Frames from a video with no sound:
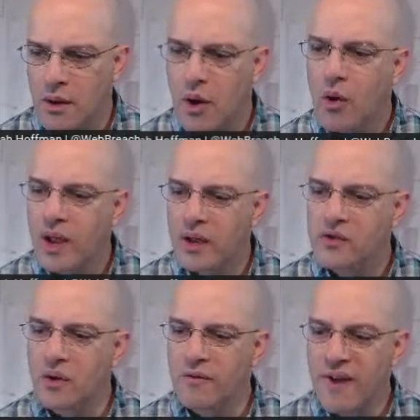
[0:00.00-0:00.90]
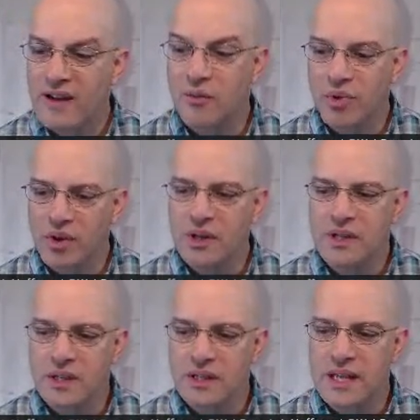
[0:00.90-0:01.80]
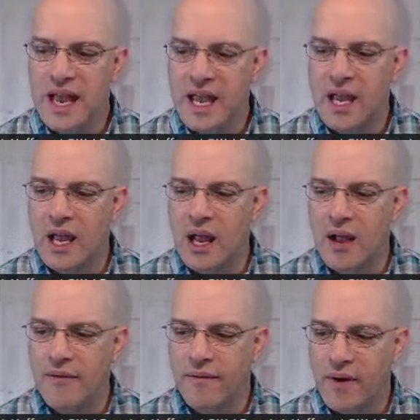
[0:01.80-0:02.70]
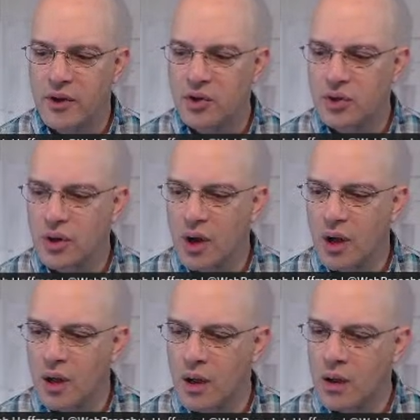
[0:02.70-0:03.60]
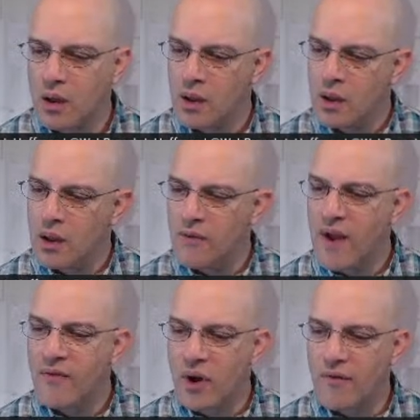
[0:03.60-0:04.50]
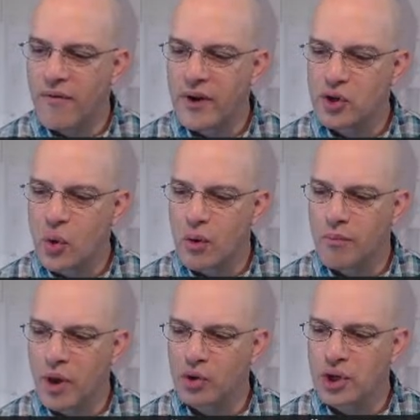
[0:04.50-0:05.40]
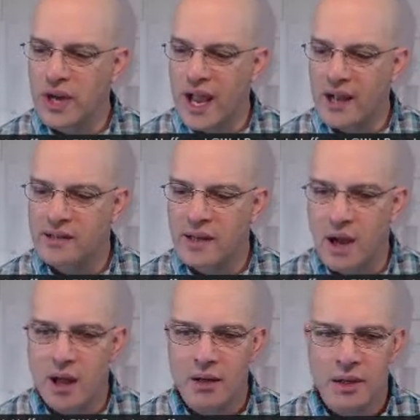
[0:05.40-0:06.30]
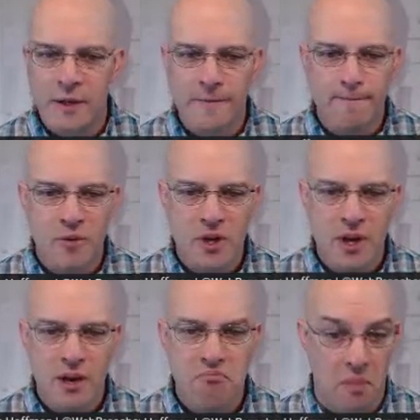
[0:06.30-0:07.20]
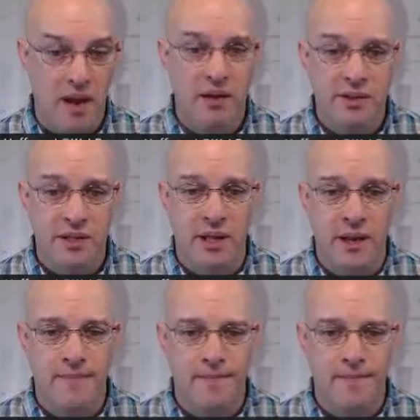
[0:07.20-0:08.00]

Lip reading: Okay, so in fact, ability says French, if Africa, French or Belgian ex-colony. Yeah, I could see that.